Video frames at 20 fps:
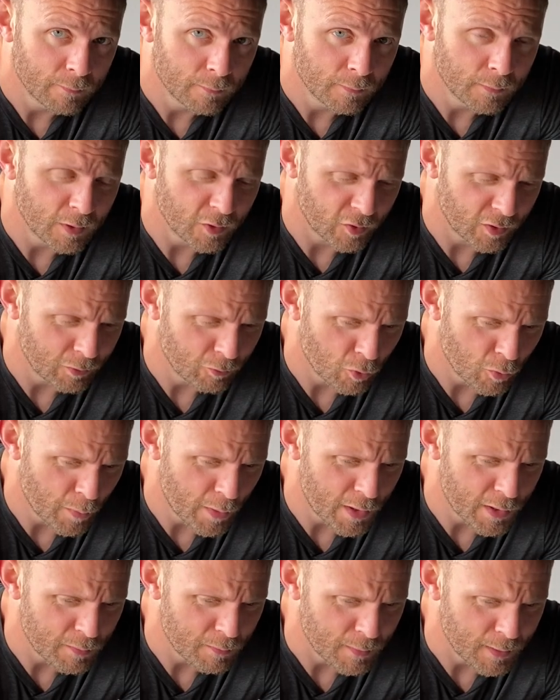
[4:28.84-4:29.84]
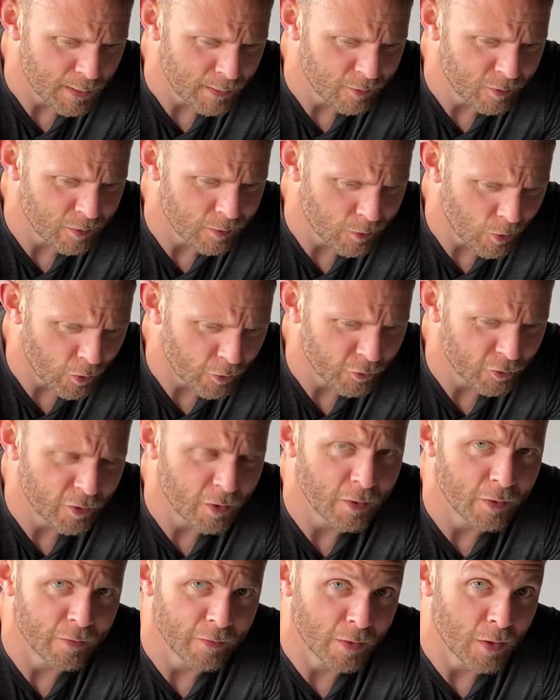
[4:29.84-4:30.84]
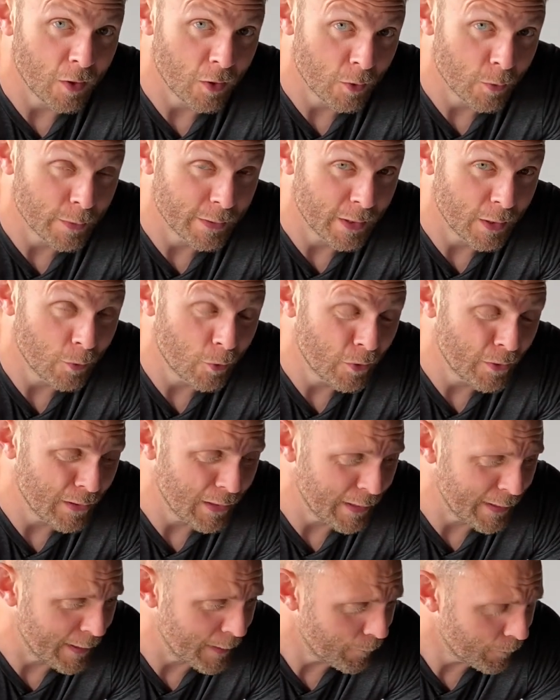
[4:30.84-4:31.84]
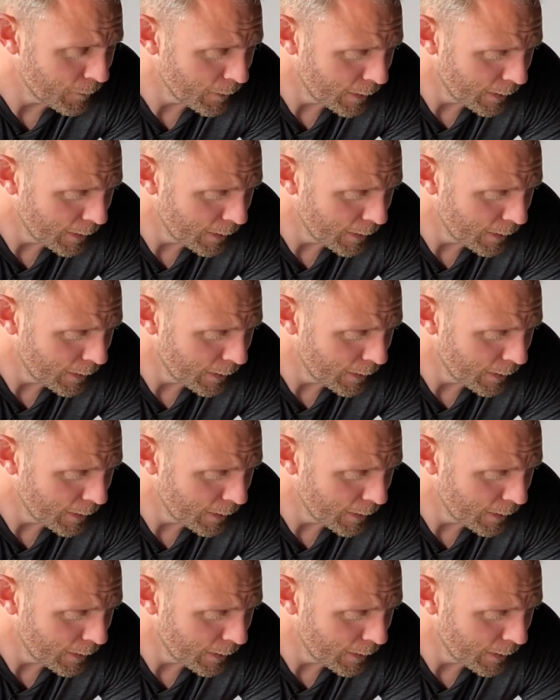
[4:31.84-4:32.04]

because it will remind me to not start the car with no oil in it.